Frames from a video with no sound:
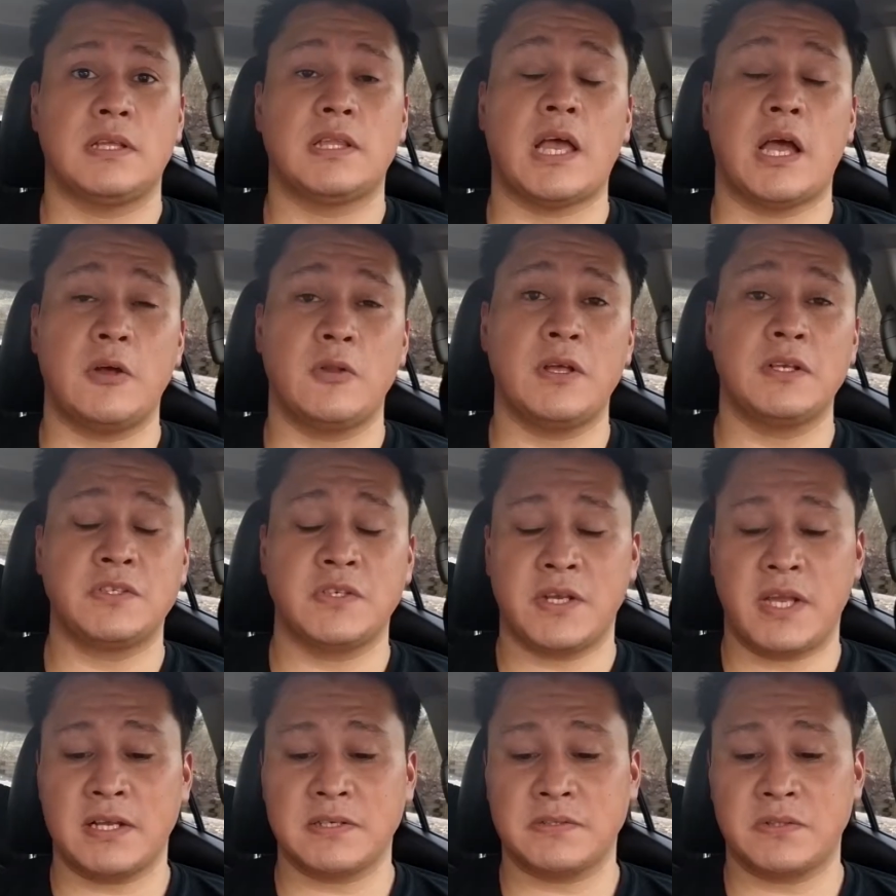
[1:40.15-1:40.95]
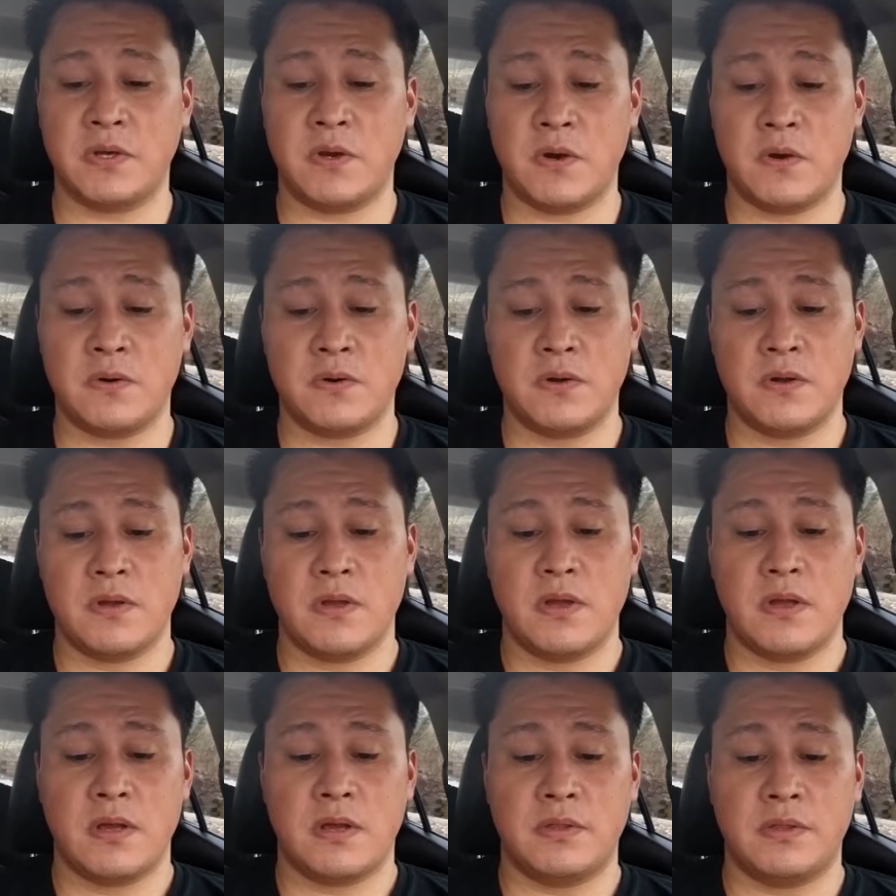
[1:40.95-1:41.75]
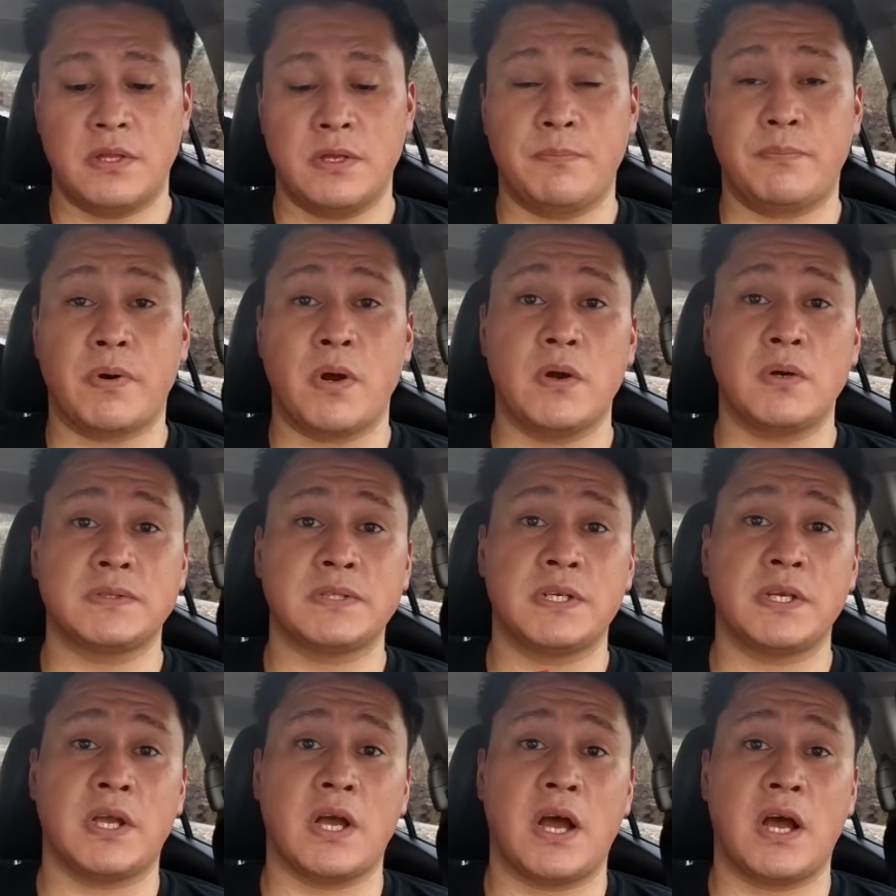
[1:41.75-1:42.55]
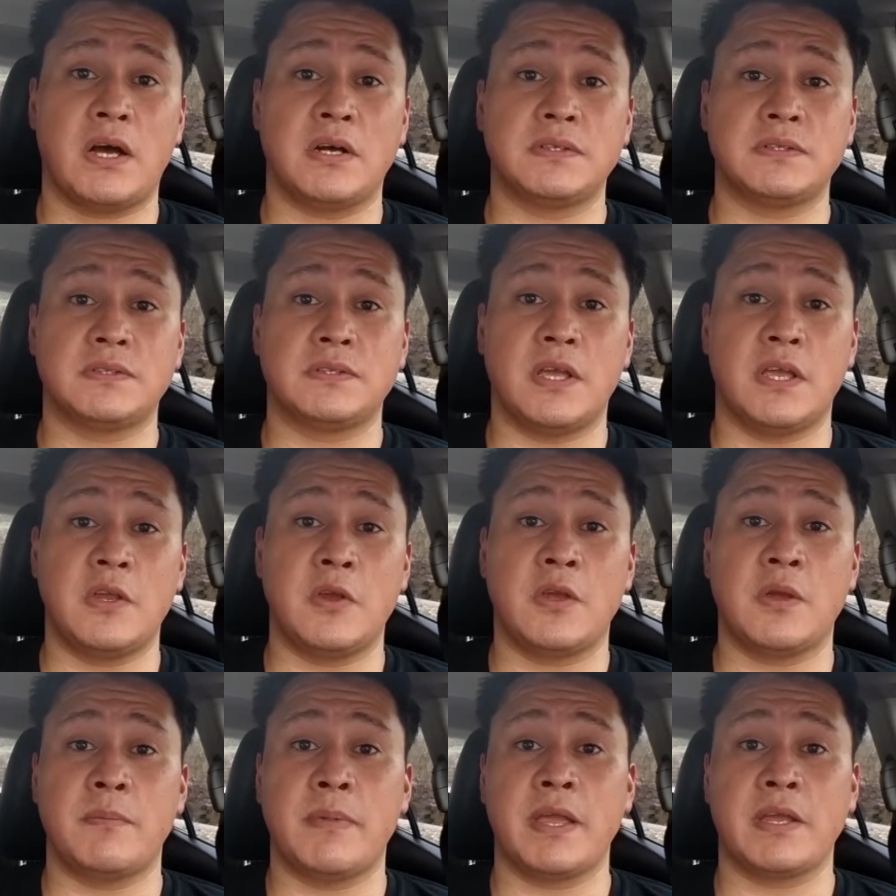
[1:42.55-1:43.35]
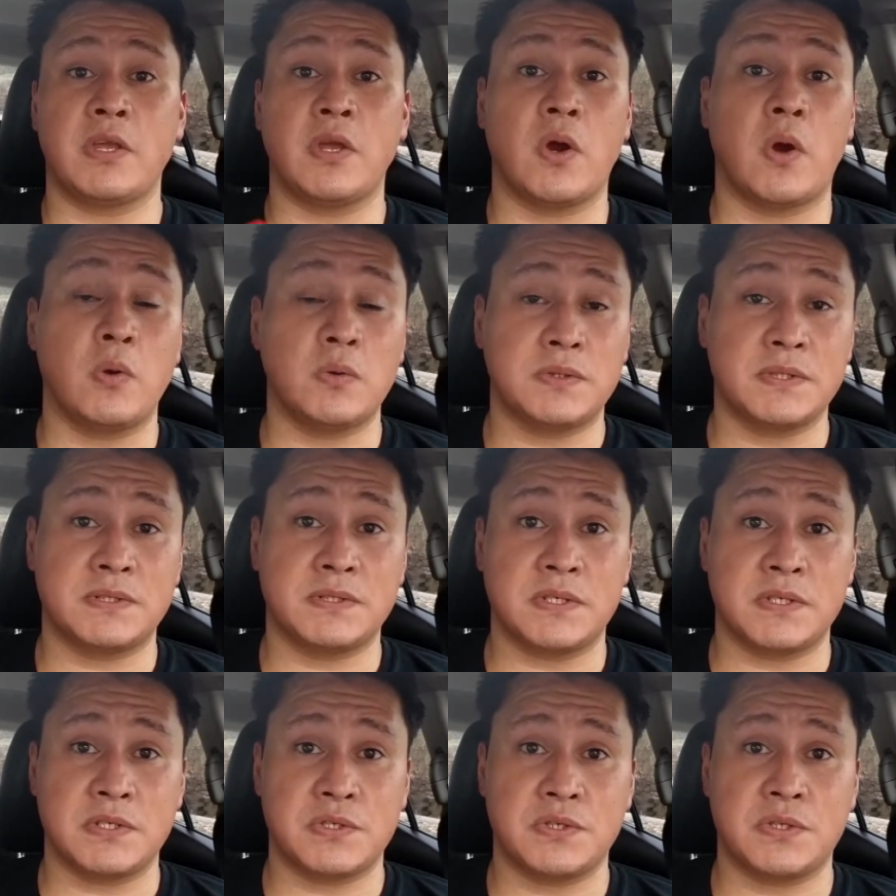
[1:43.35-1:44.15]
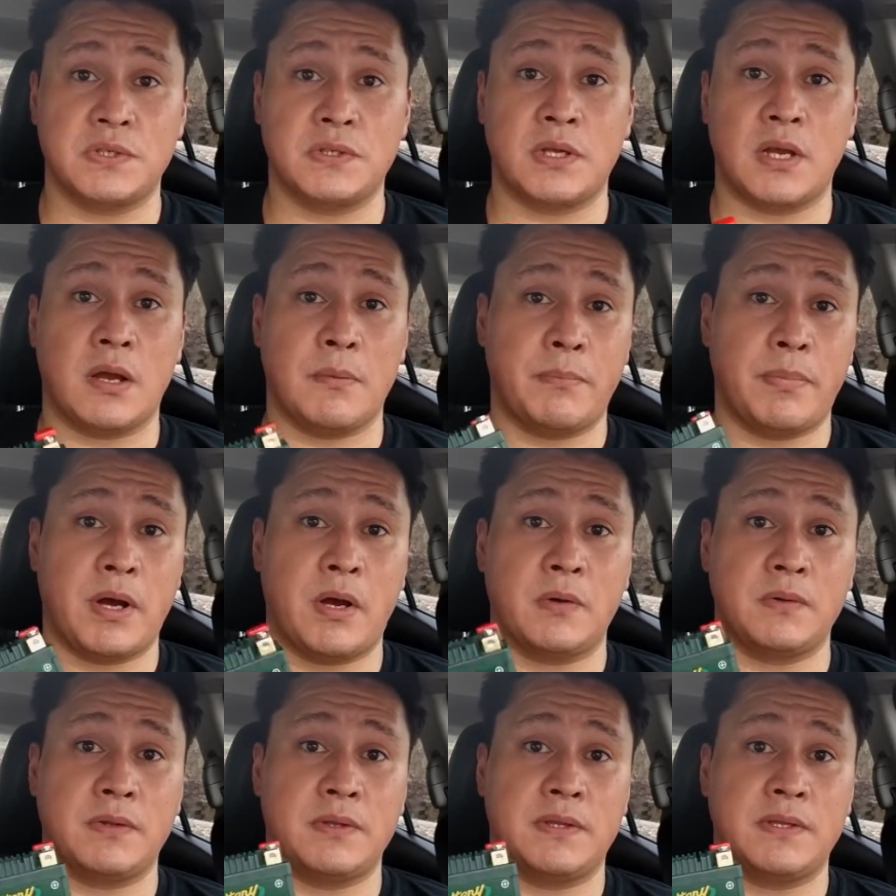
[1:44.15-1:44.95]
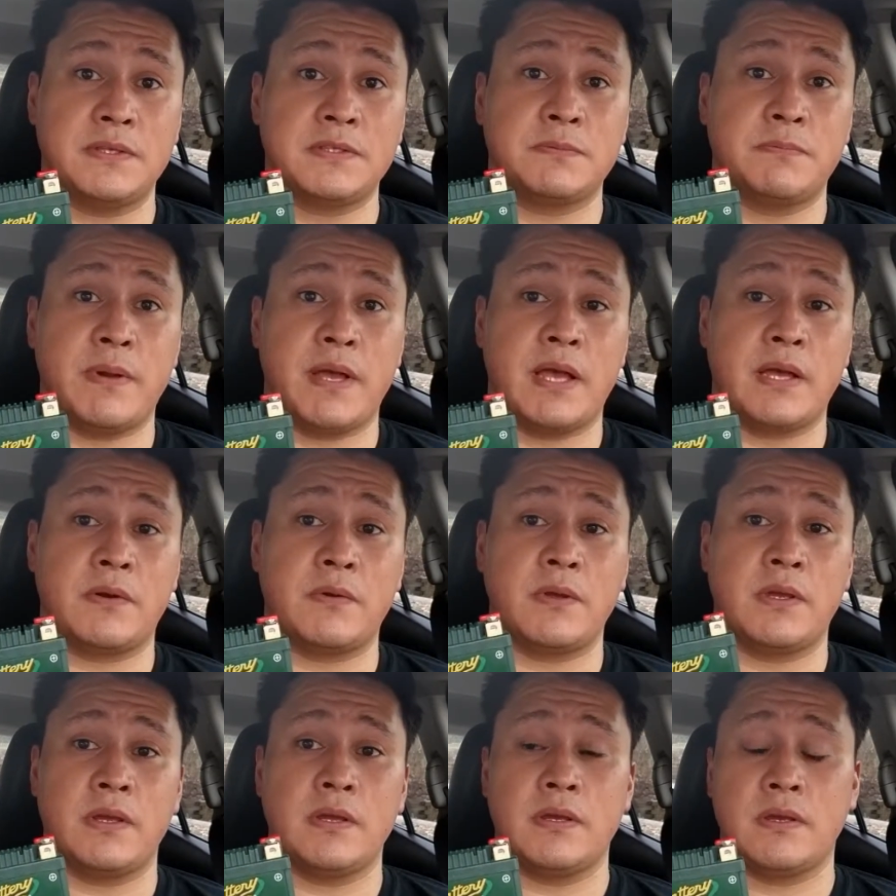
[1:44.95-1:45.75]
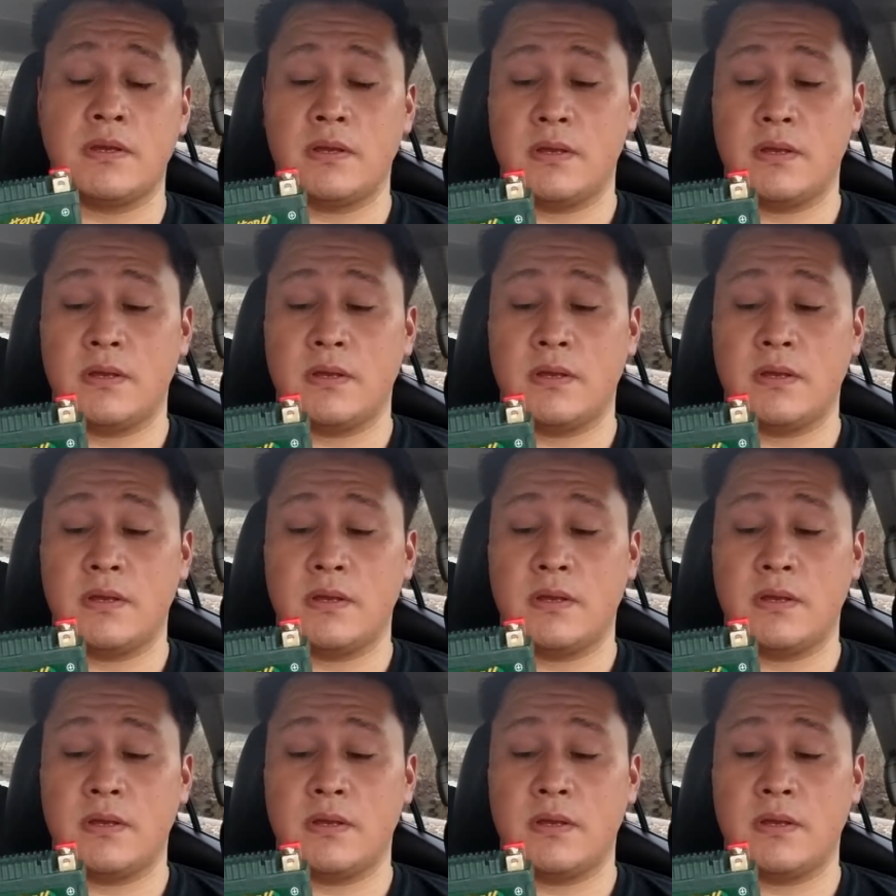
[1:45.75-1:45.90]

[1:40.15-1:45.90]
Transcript: Now I'll let you guys know the pros and cons, and you can make your own decision about this battery,